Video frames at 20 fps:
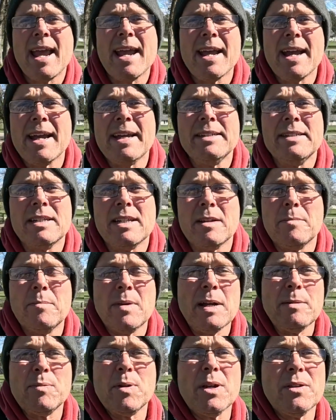and
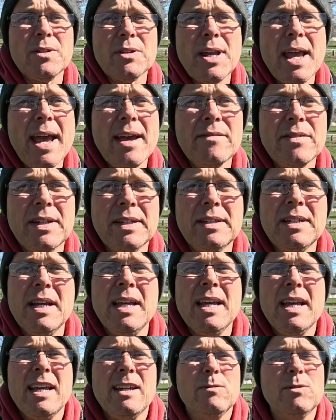my brother
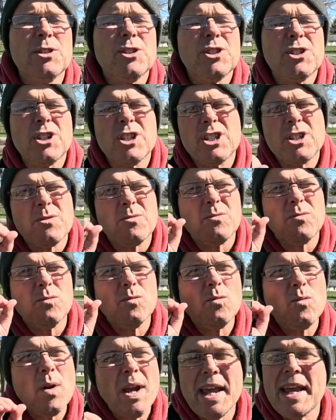Kevin, it was just
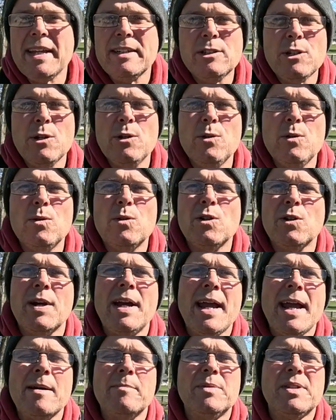way too
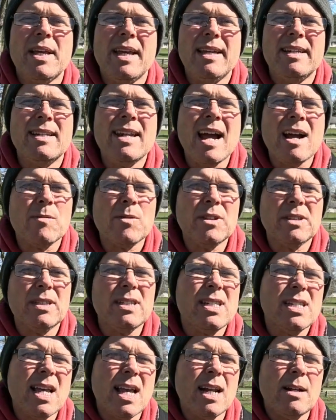cramped and not really
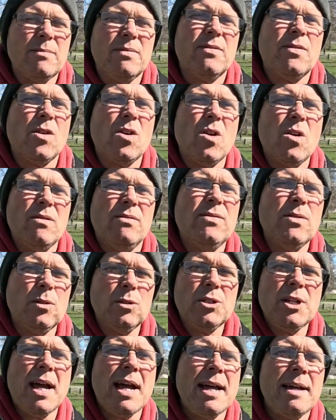set up for
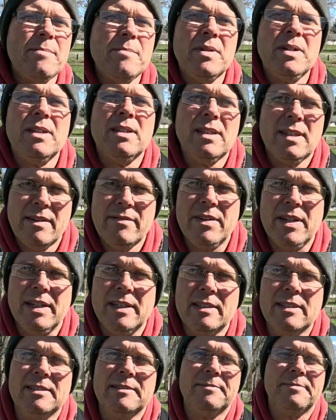full-time living.